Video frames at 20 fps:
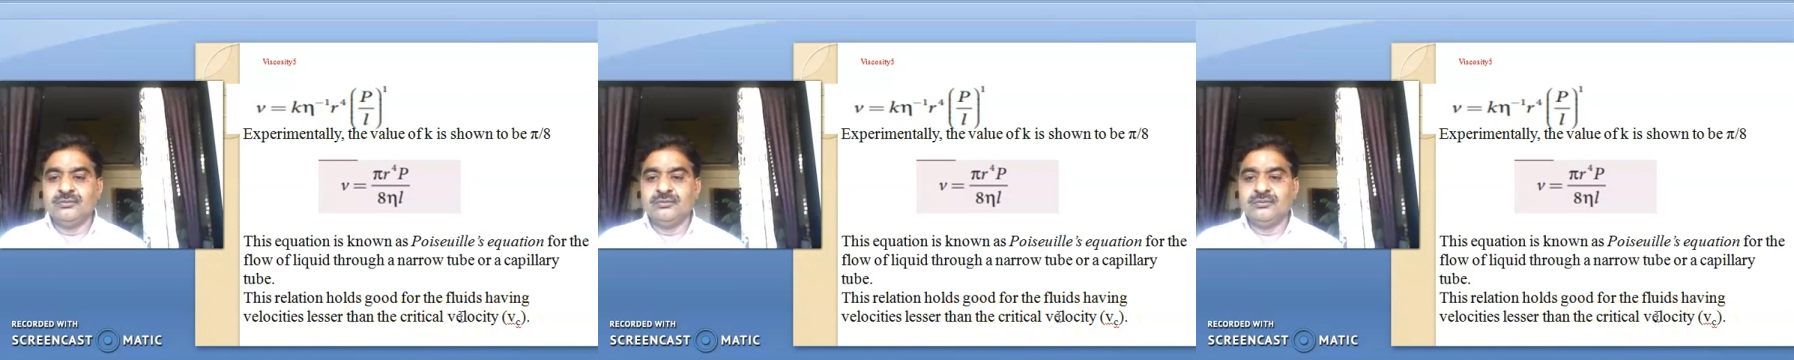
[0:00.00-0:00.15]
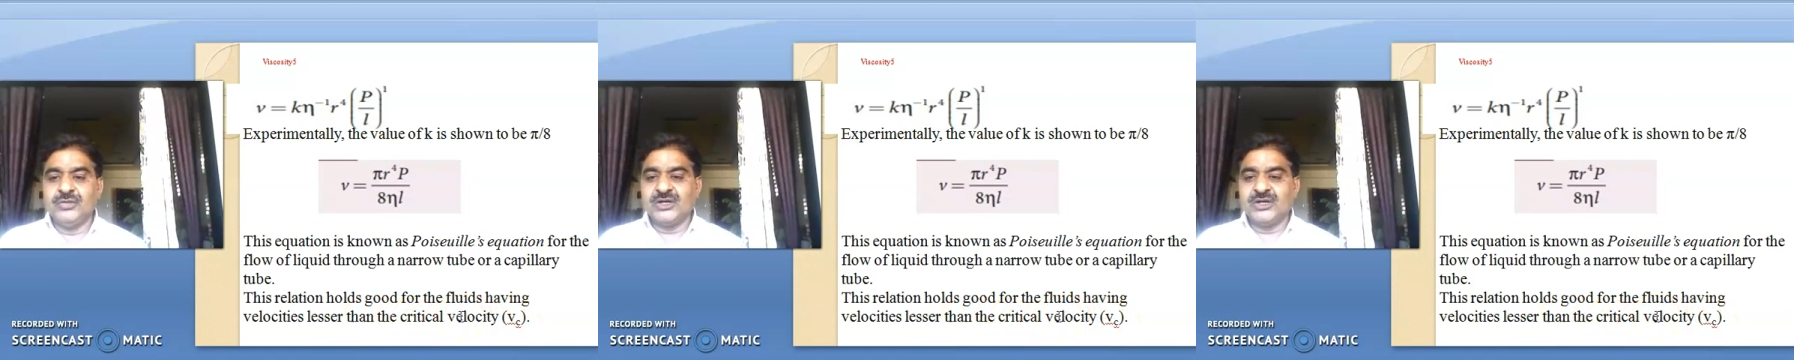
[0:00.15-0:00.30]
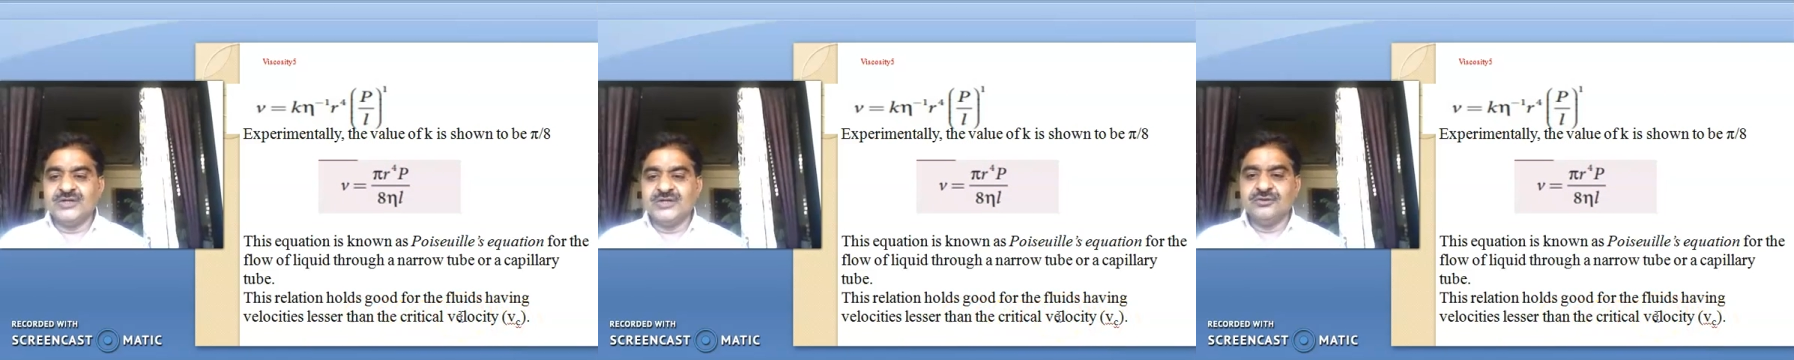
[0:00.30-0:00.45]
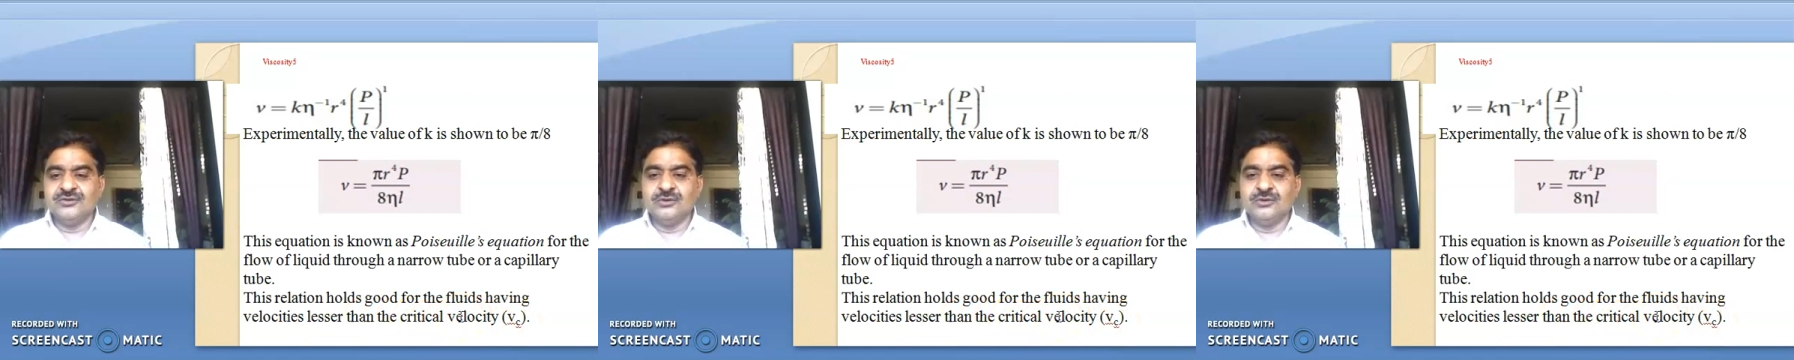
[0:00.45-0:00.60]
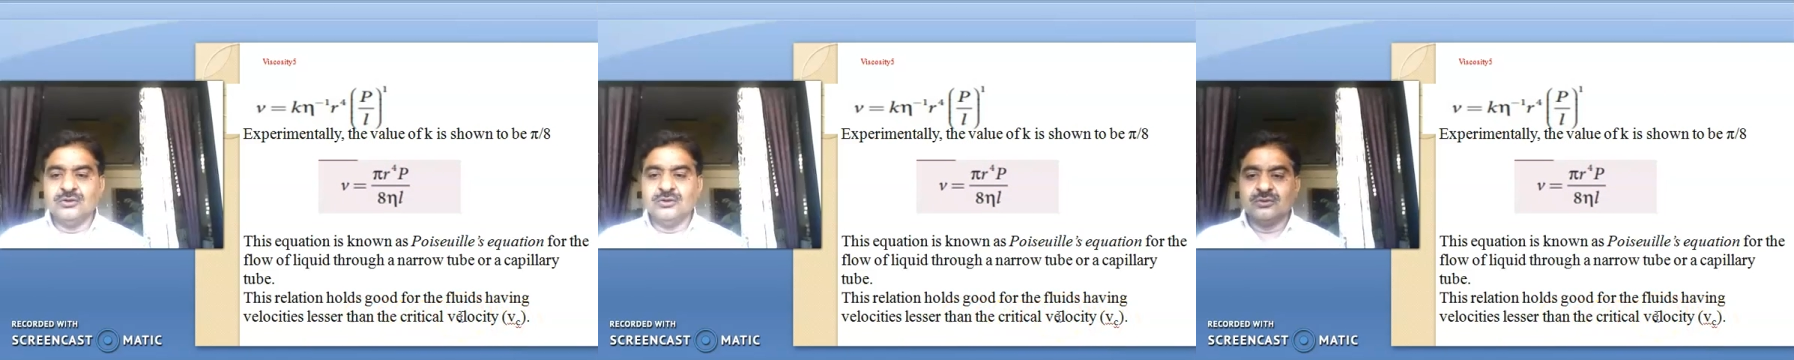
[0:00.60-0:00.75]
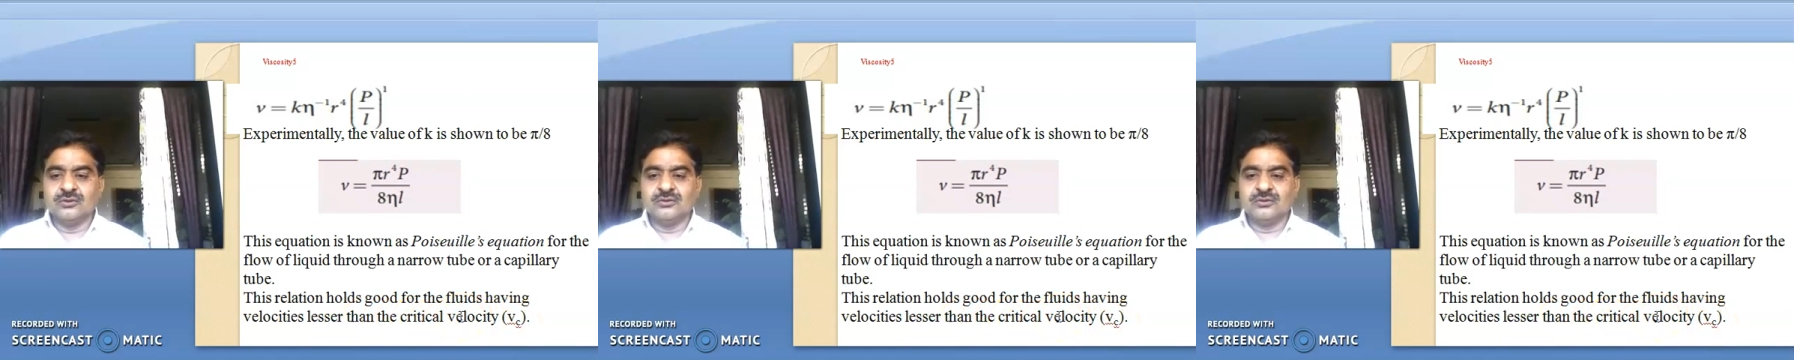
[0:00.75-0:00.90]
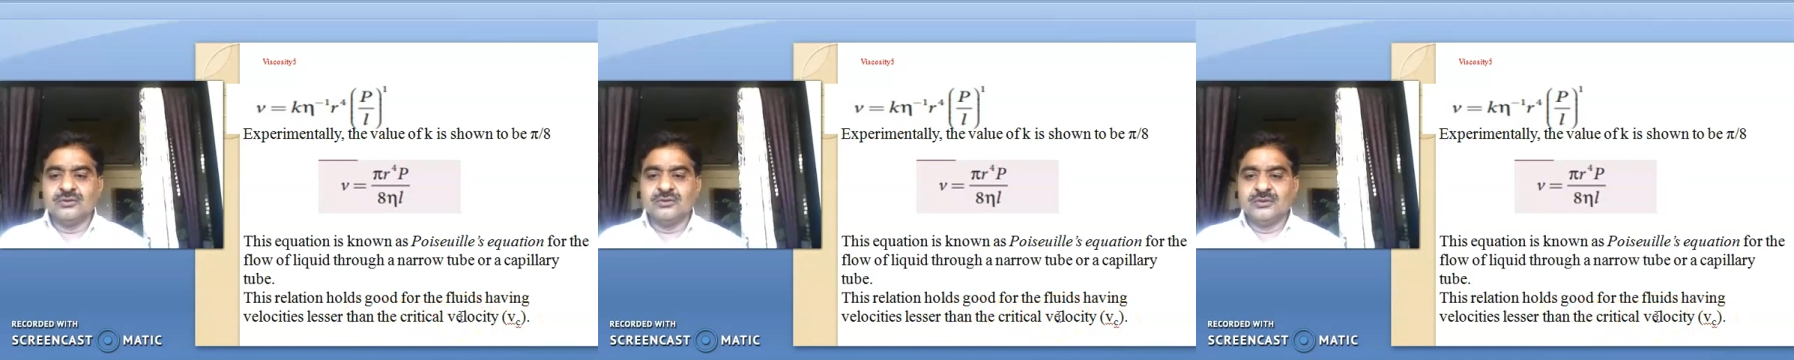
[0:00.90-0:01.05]
Because you
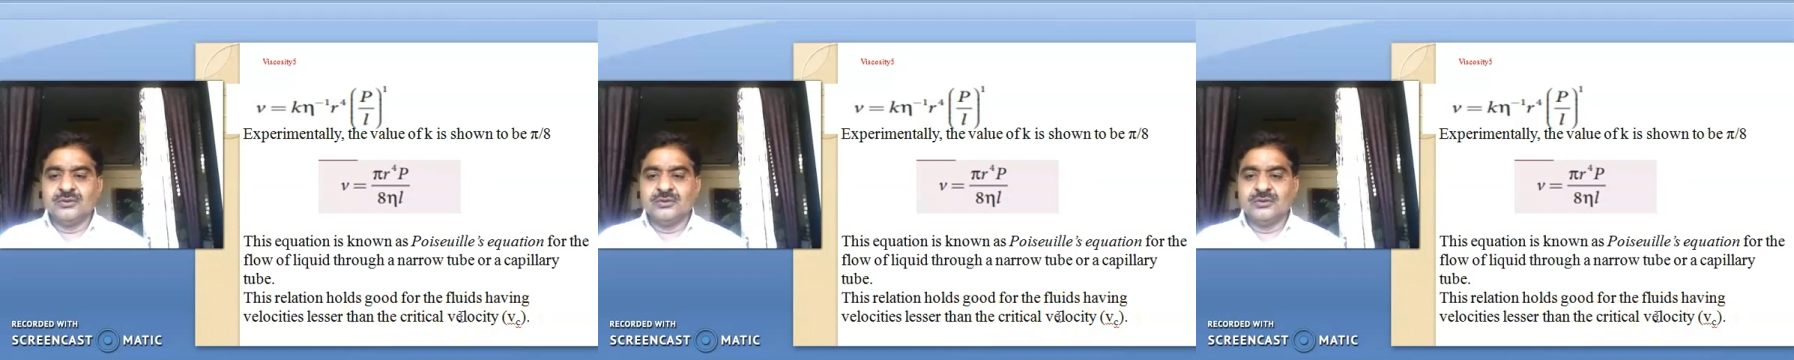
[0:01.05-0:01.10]
know,